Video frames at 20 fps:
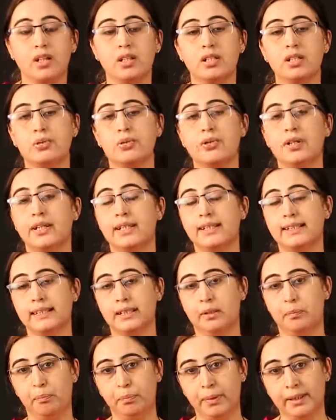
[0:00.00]
so it is
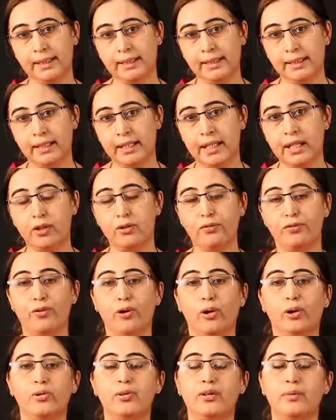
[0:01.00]
compulsory to
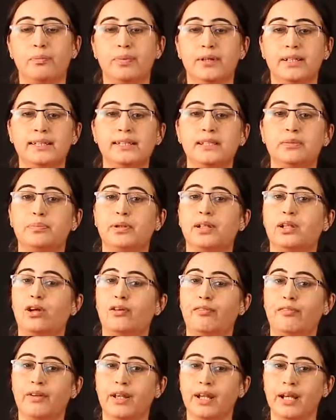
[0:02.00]
follow the principle
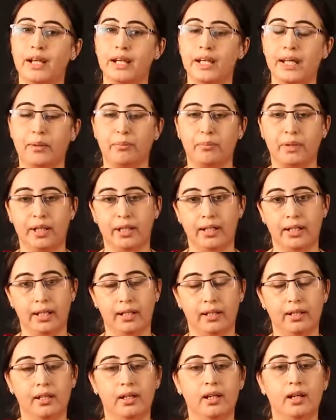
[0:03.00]
of
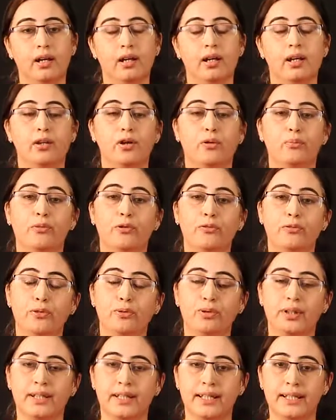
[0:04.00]
indemnity now move
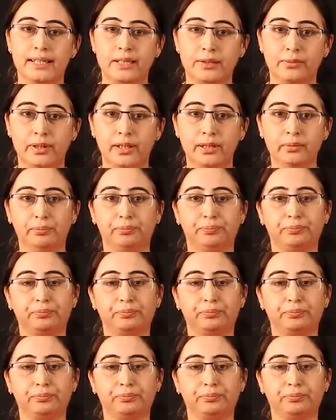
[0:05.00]
to the next one.